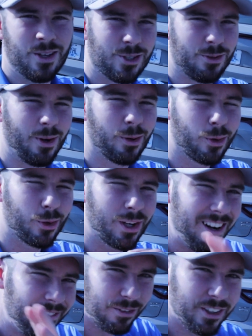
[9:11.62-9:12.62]
So I
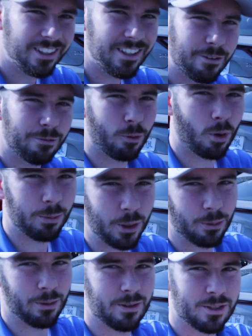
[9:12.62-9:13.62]
regretfully inform
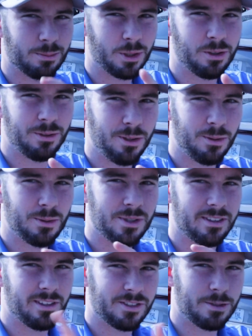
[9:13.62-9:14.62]
you, there's some good
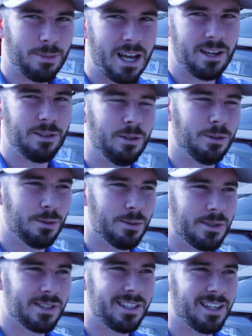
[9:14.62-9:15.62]
news, there's some bad
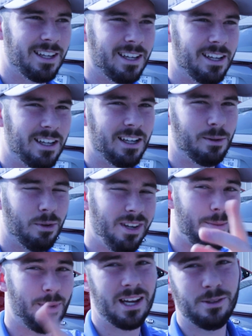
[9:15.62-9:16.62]
news. Well,
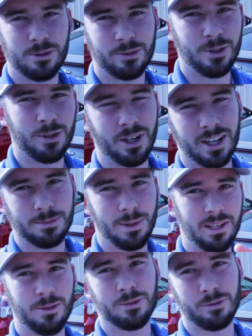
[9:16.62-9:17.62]
not bad news for you guys,
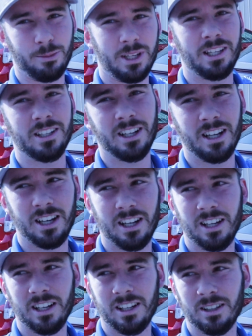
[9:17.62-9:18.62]
bad news for me.
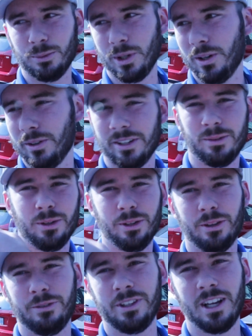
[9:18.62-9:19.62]
Well, and
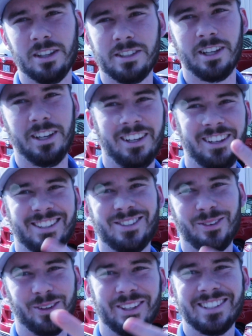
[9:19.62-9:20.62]
really the fiance.
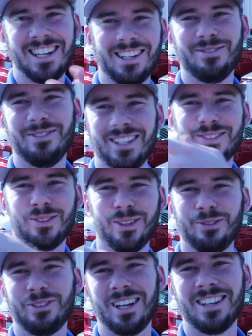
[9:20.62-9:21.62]
So really it's not even me, it's
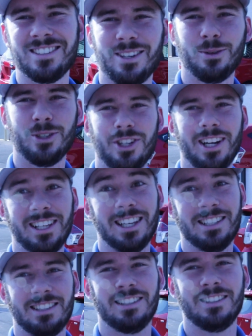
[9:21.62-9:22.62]
really the fiance, which I
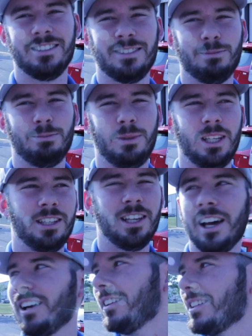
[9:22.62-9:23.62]
guess is me.
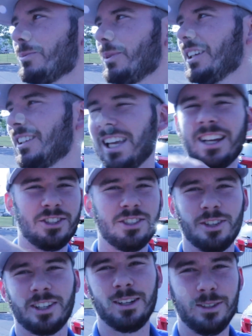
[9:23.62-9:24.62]
Yeah, it's me. Yeah,
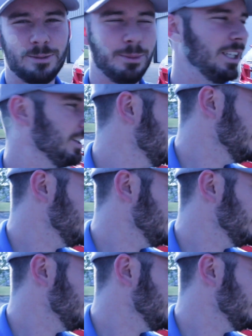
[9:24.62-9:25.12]
she's looking, it's me.